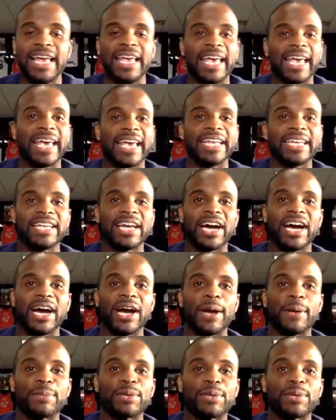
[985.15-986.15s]
And,
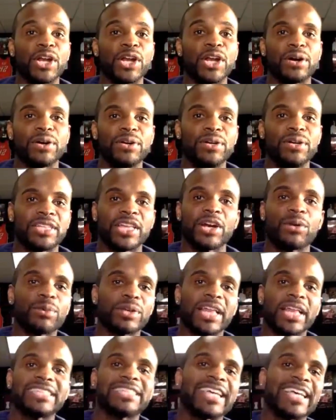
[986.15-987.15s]
they don't
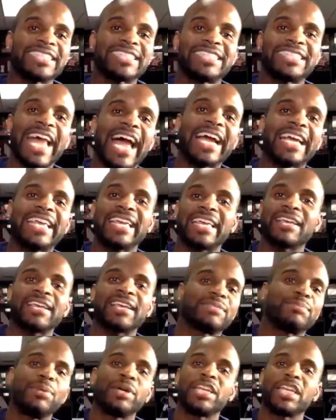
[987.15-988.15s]
realize that snacking
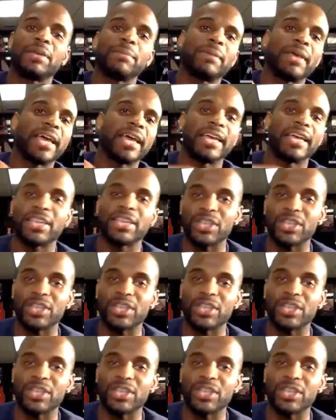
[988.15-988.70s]
is putting them at,